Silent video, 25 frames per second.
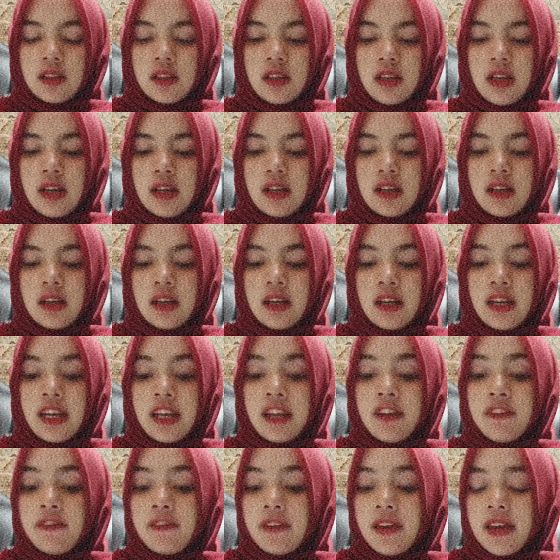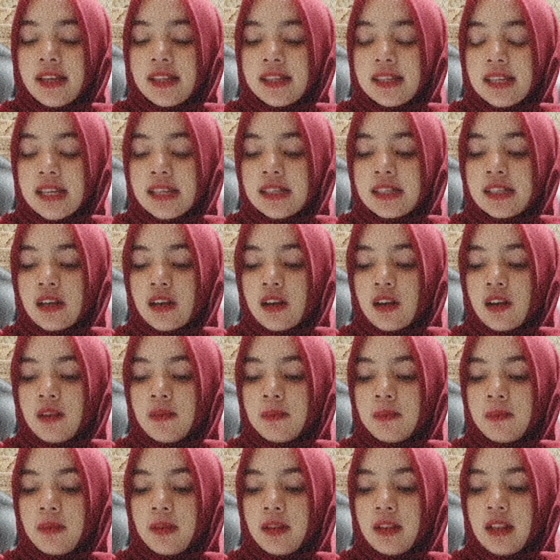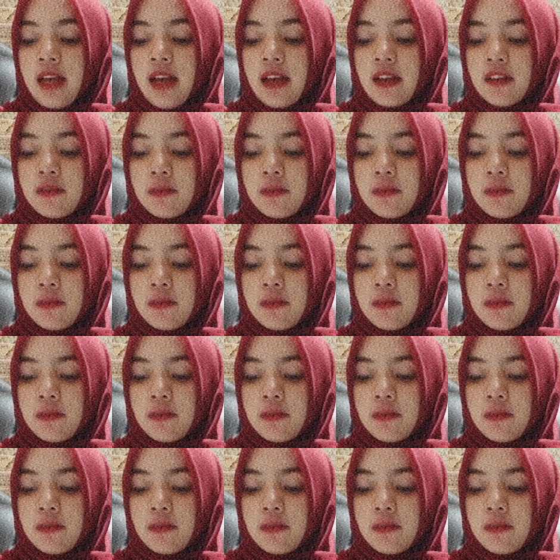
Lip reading: Infix is a complex